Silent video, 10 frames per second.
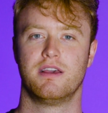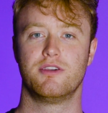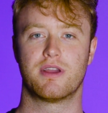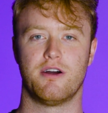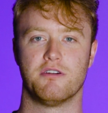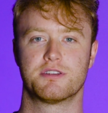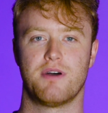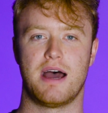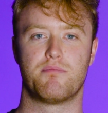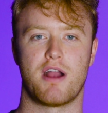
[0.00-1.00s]
You can
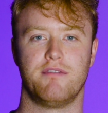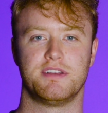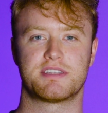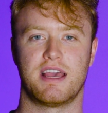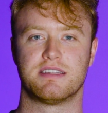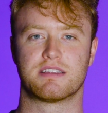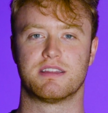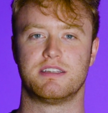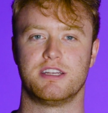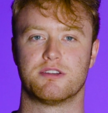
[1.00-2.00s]
also add private scans
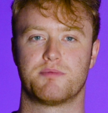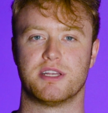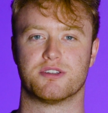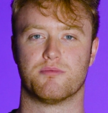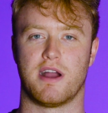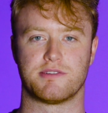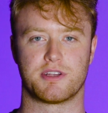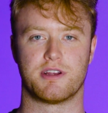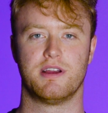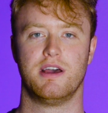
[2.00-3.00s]
to the geospatial
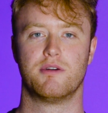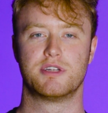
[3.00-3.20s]
browser,